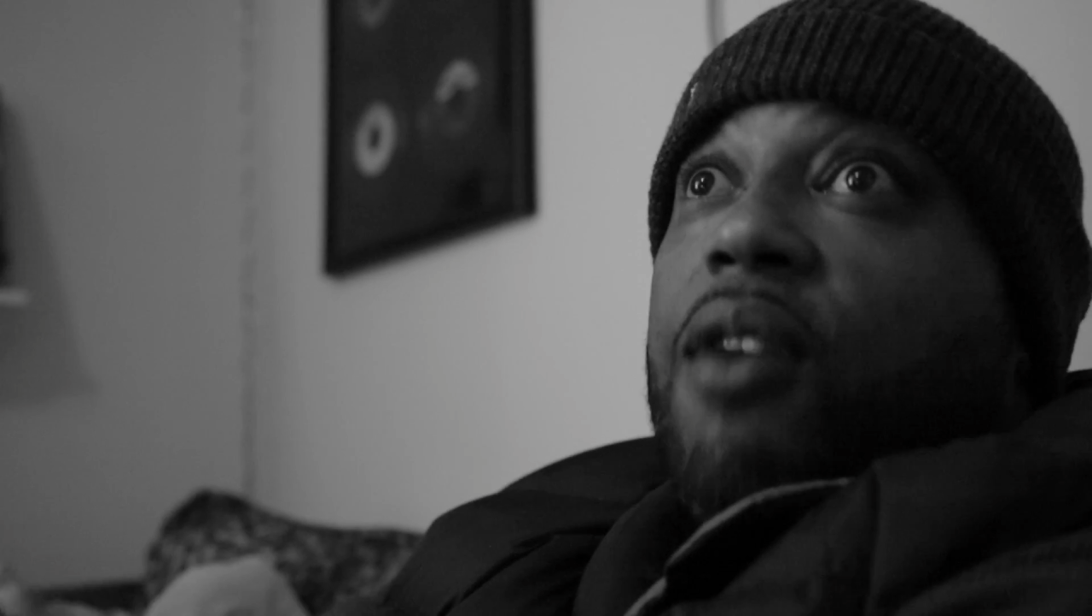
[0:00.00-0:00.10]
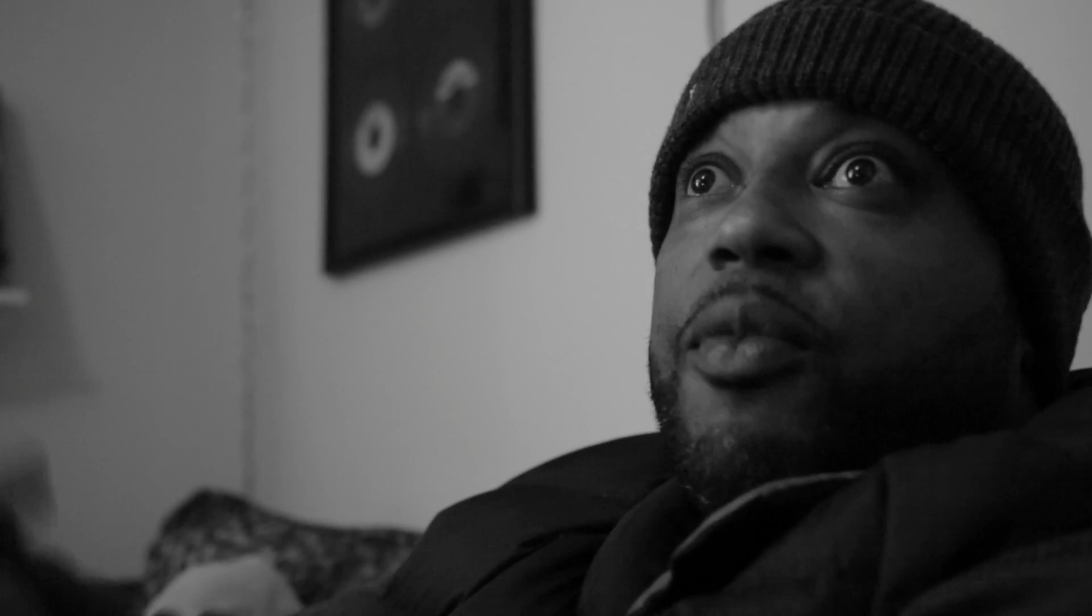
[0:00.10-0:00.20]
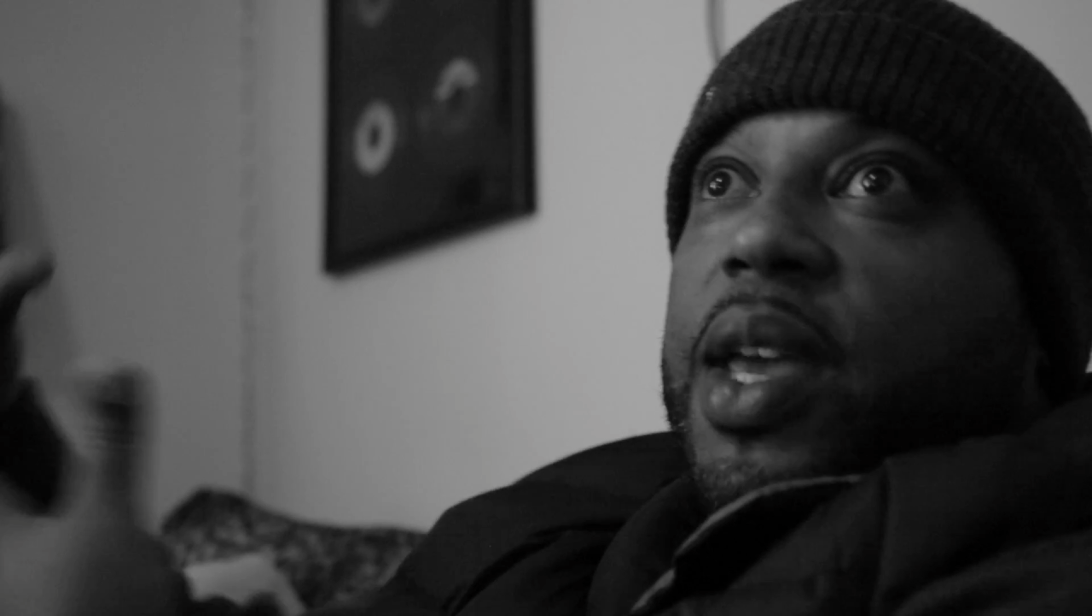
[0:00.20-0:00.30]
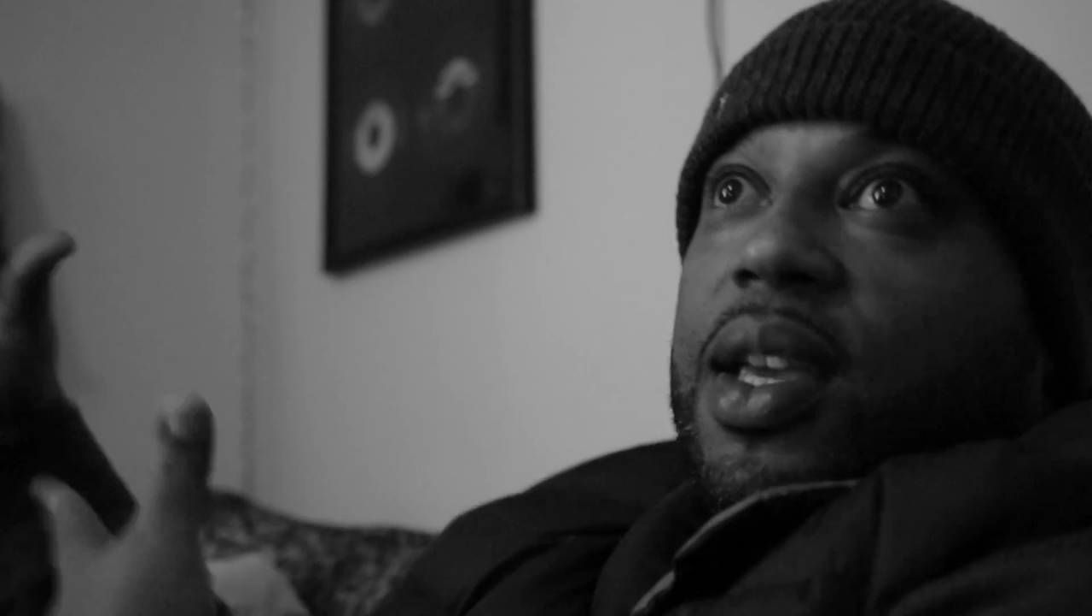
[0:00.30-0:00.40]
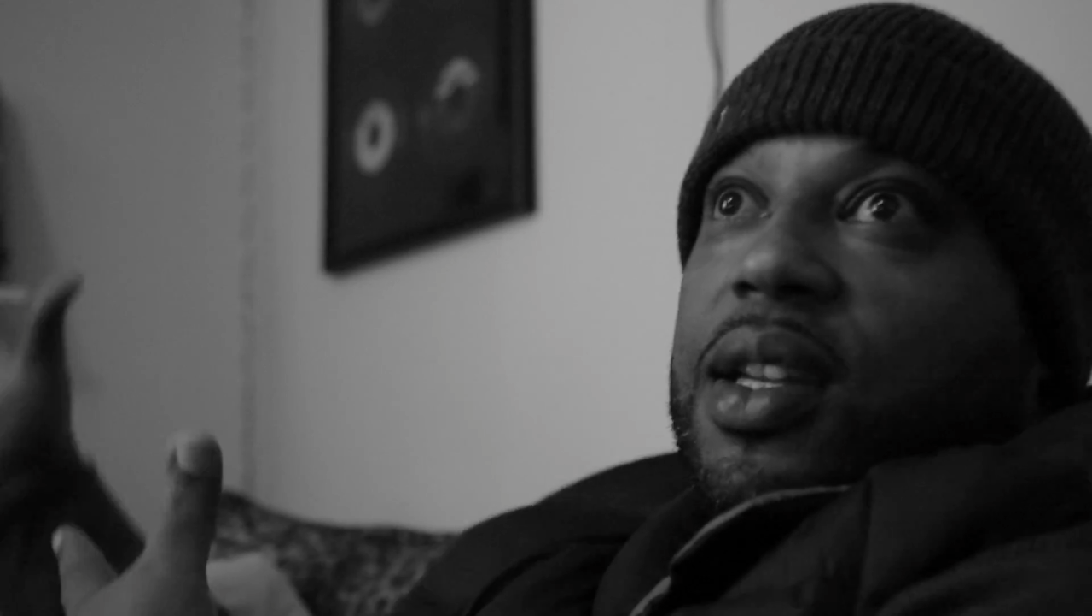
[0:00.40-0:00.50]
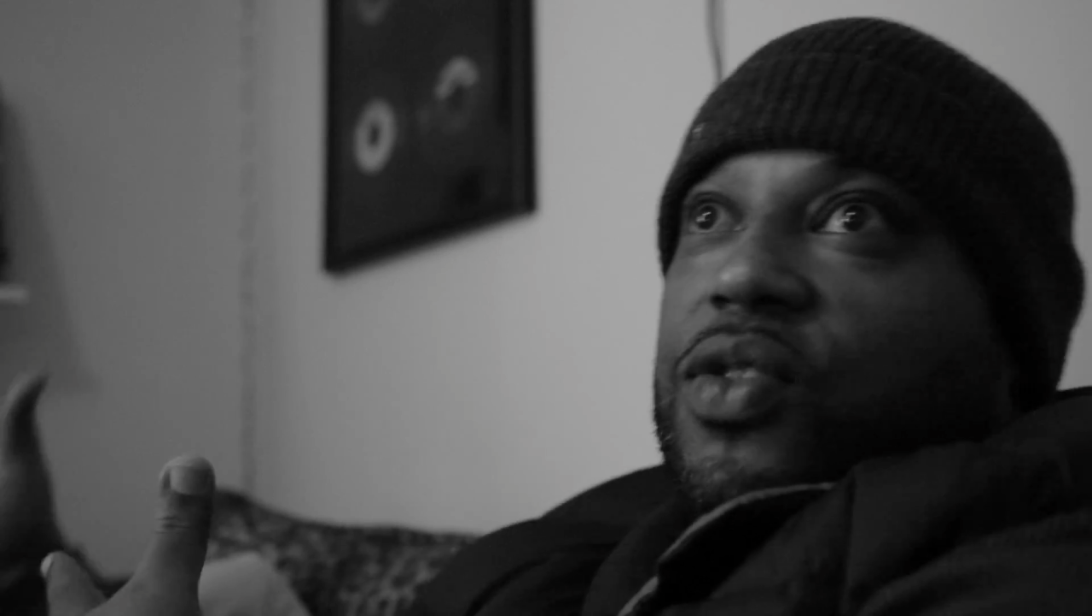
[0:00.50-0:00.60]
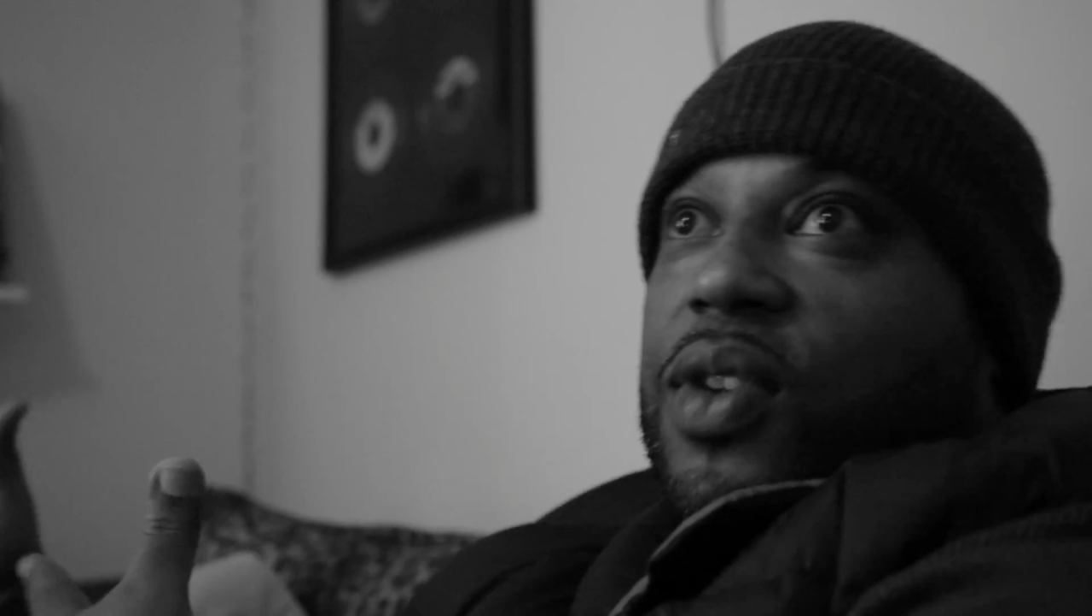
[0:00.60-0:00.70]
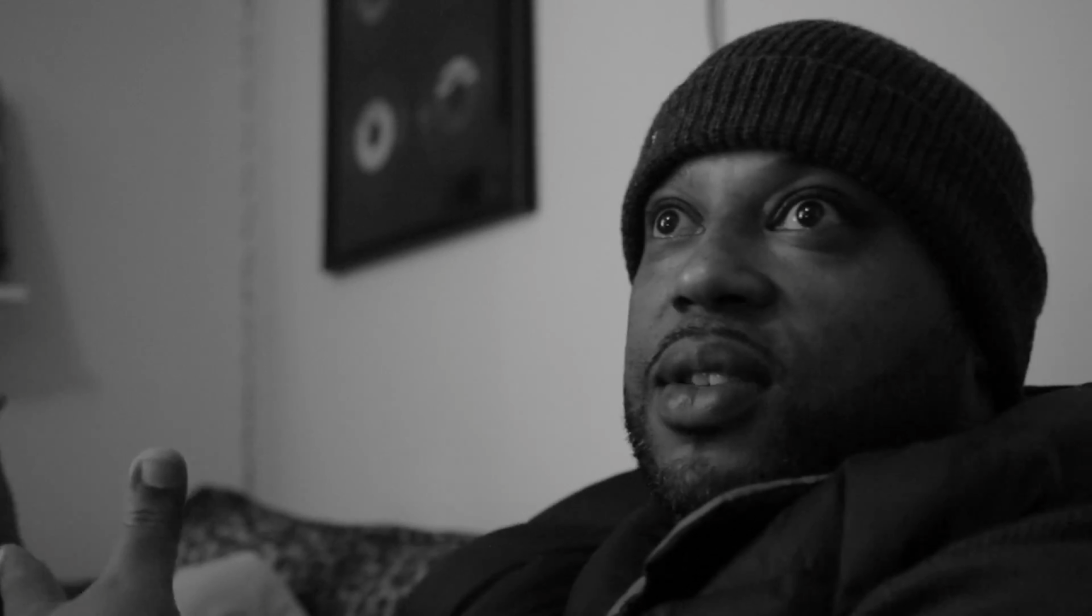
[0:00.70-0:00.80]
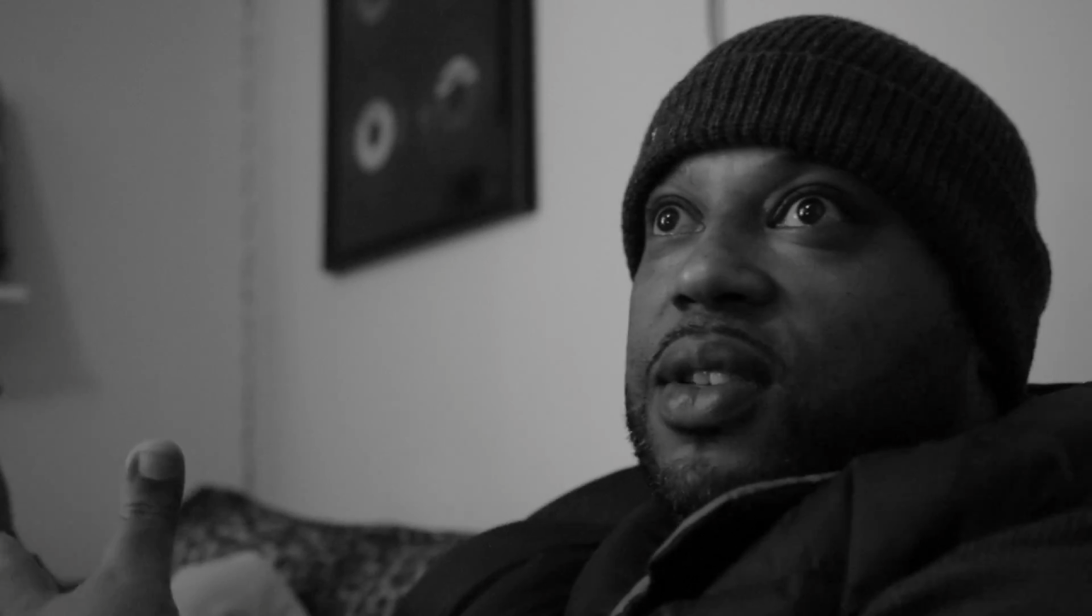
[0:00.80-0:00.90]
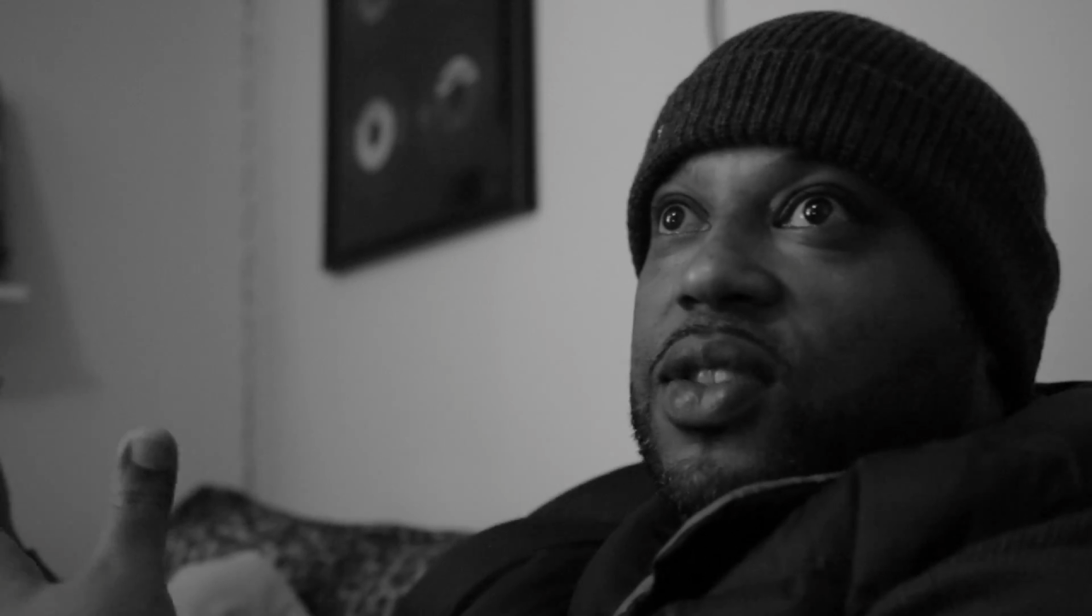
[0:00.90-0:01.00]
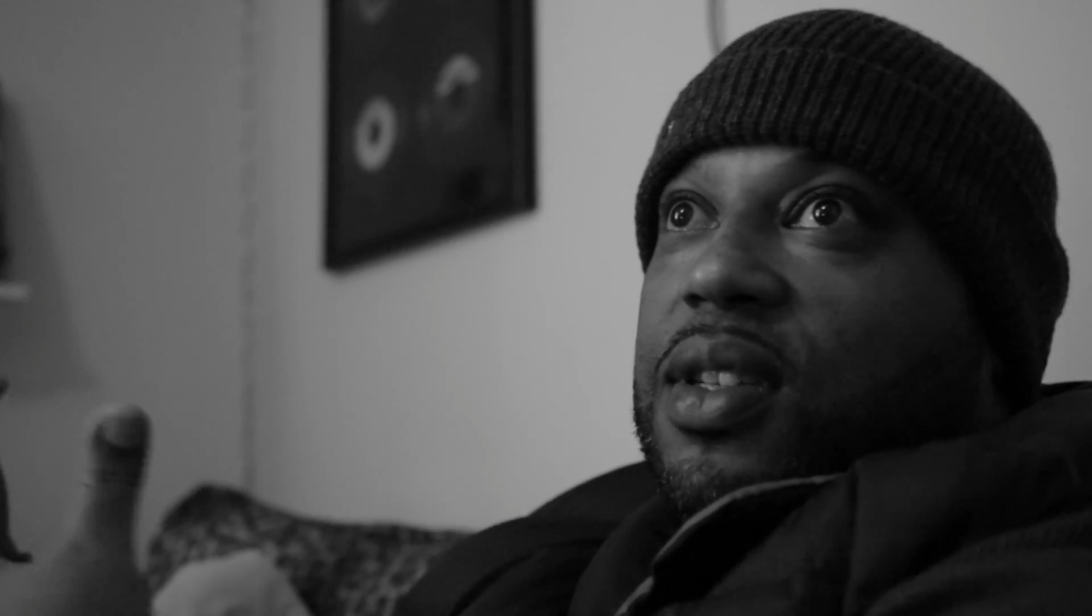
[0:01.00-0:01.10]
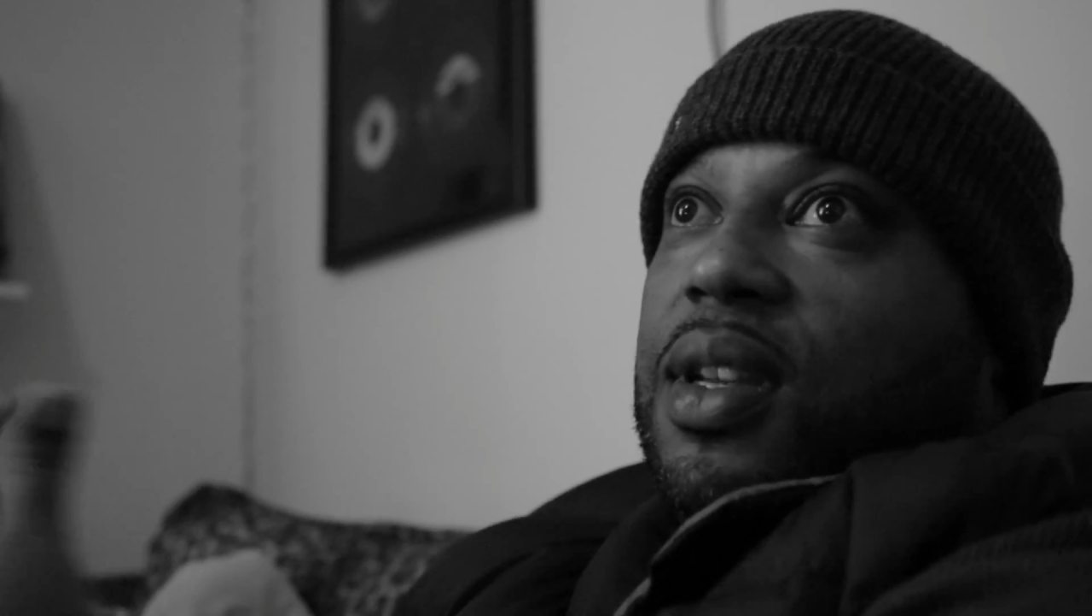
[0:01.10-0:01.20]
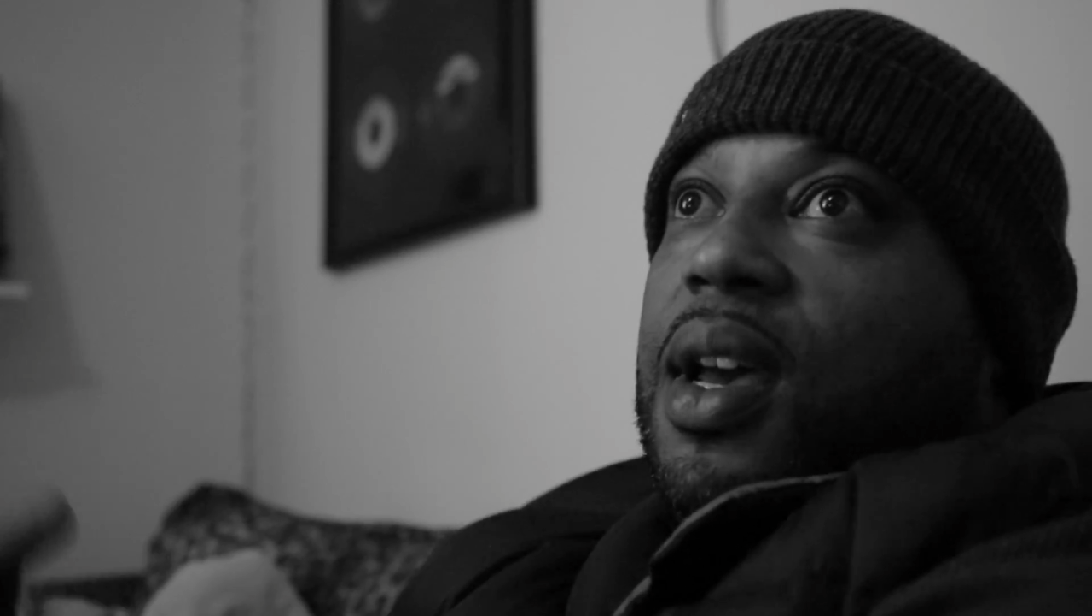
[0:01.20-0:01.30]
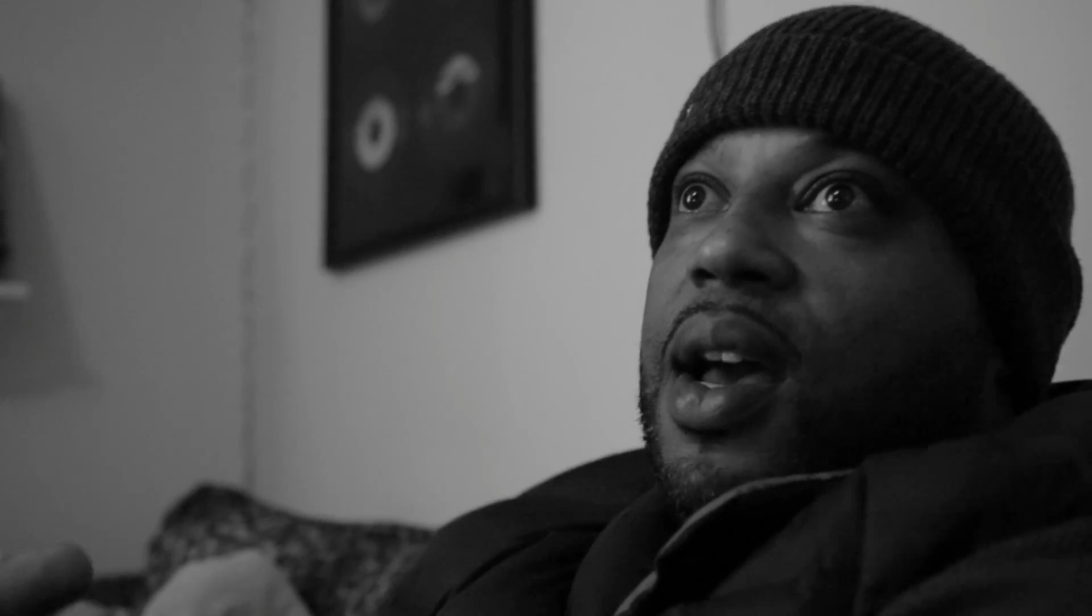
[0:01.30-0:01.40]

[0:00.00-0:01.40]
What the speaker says: of making the transition.